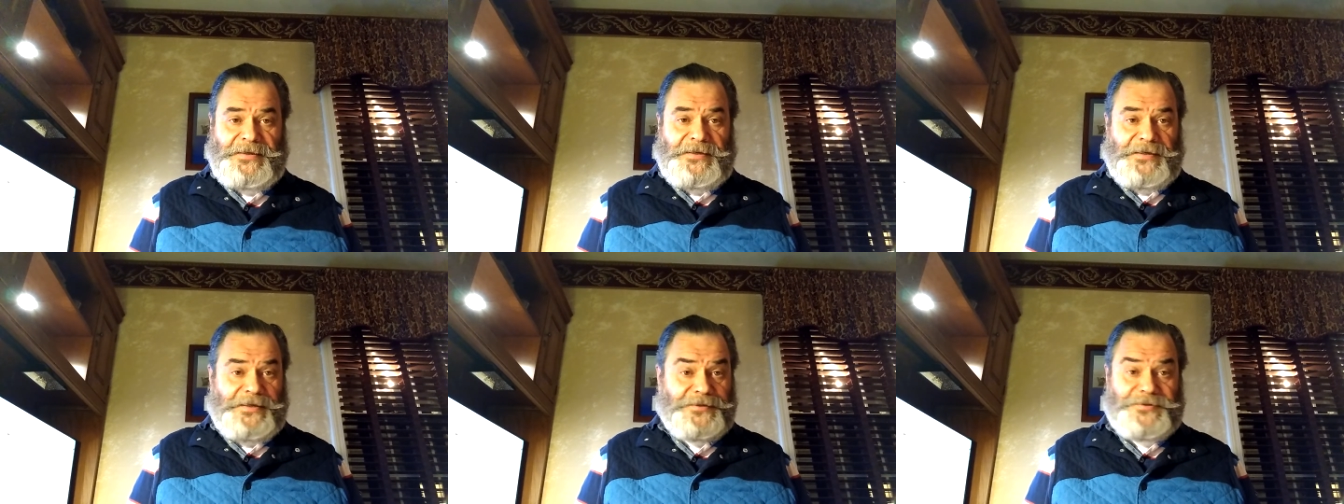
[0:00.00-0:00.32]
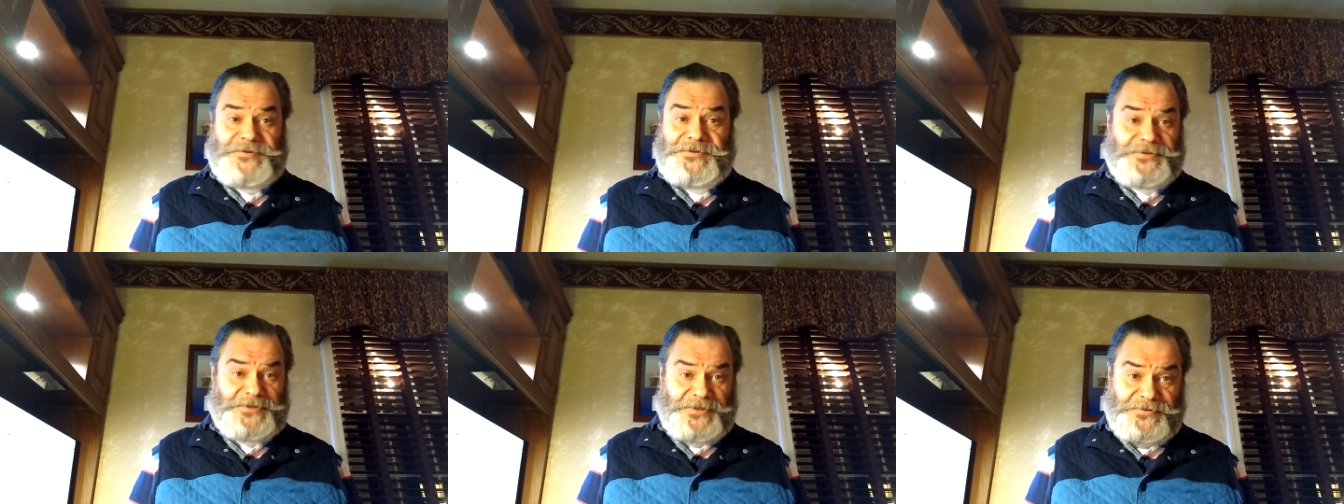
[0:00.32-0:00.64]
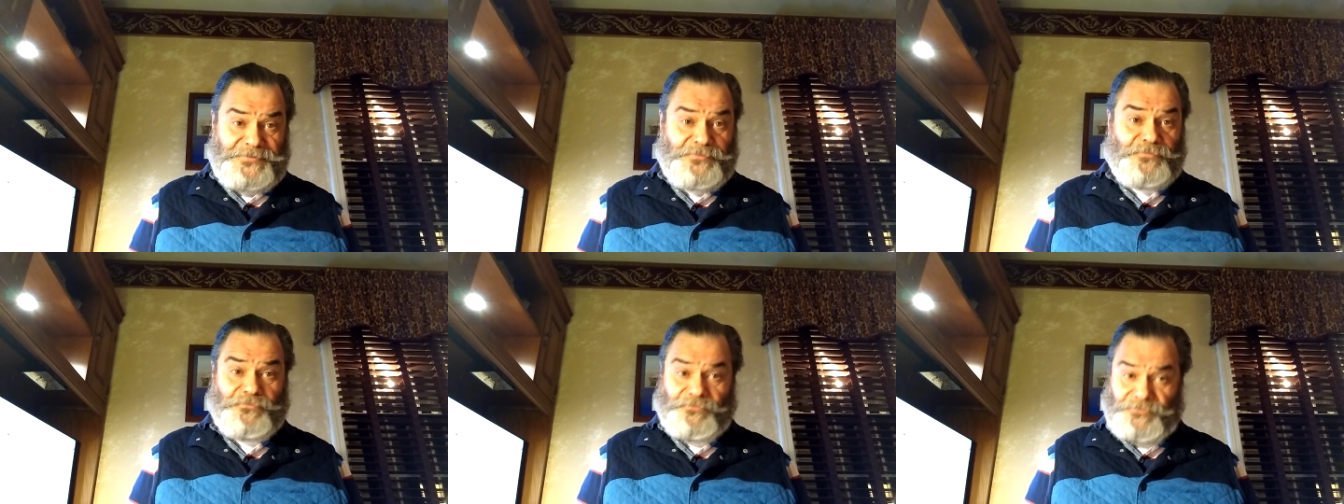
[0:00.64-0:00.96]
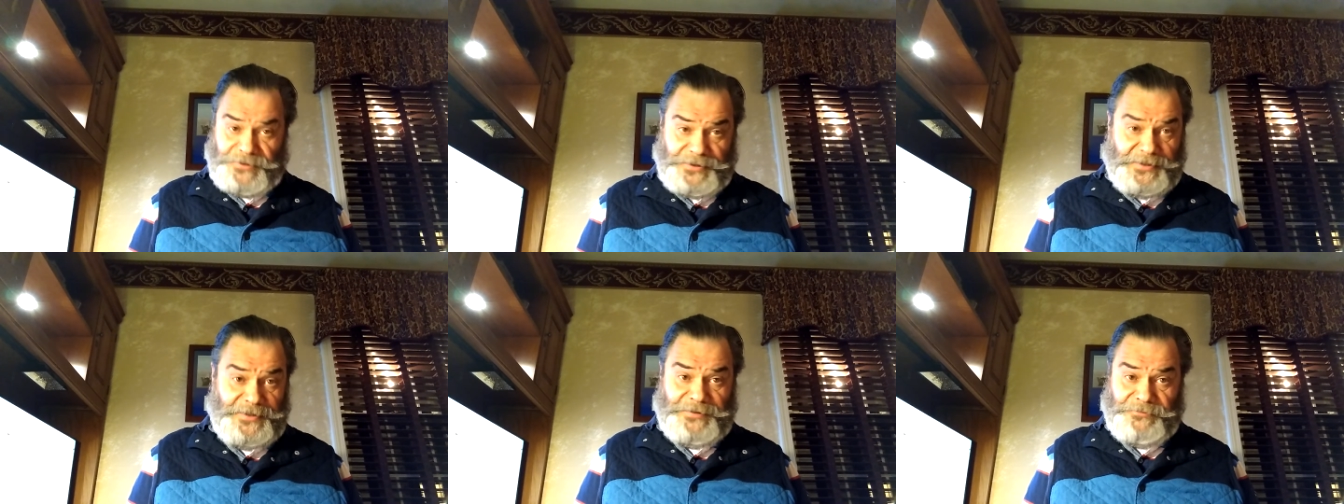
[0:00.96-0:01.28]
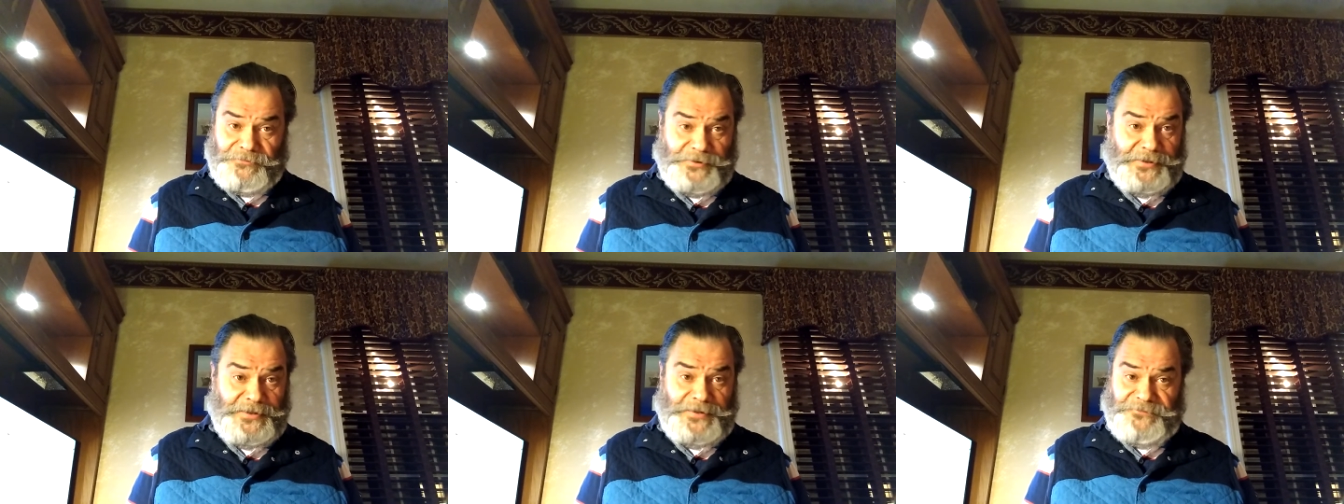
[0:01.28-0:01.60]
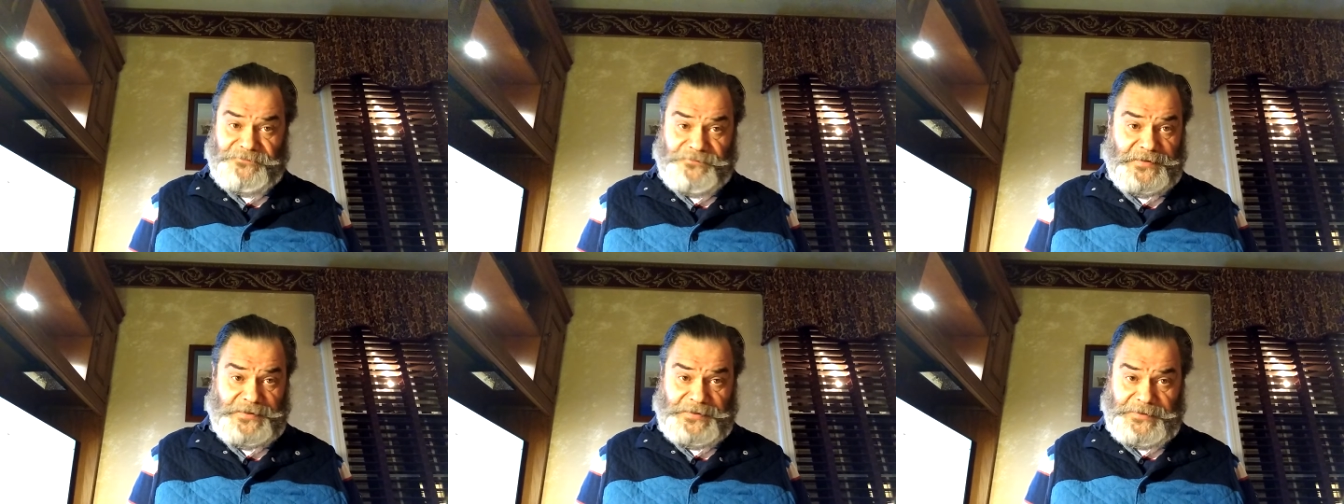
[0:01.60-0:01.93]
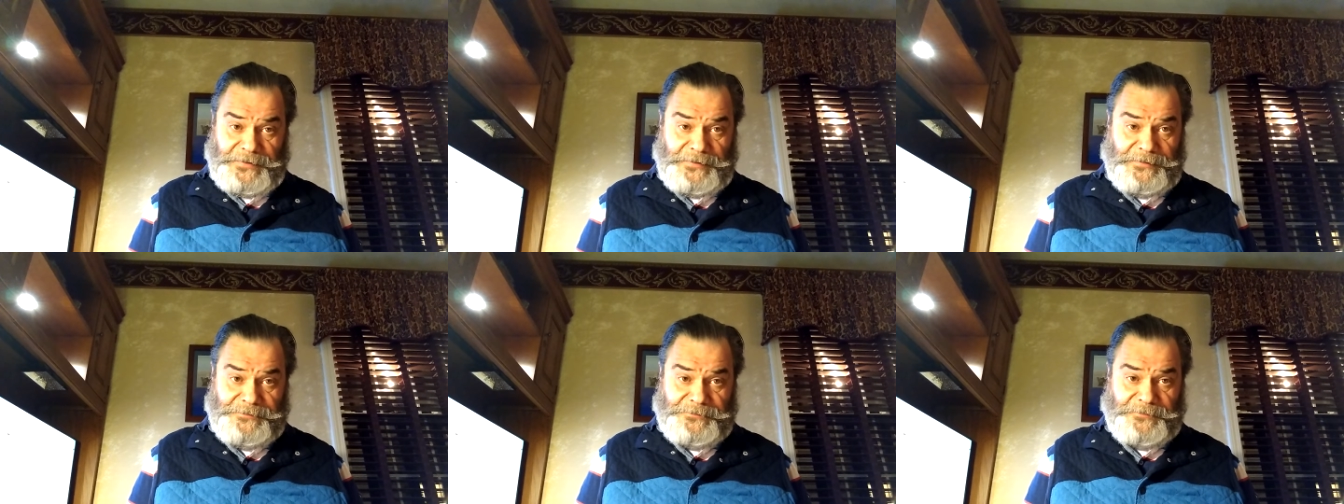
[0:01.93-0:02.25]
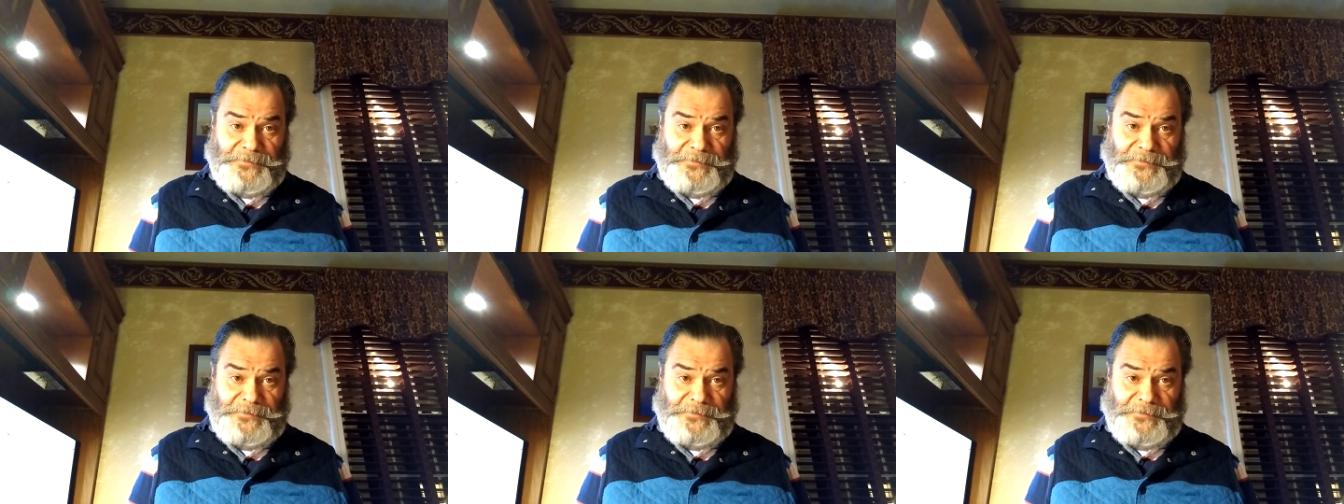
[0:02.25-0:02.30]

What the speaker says: It's just really, really funny.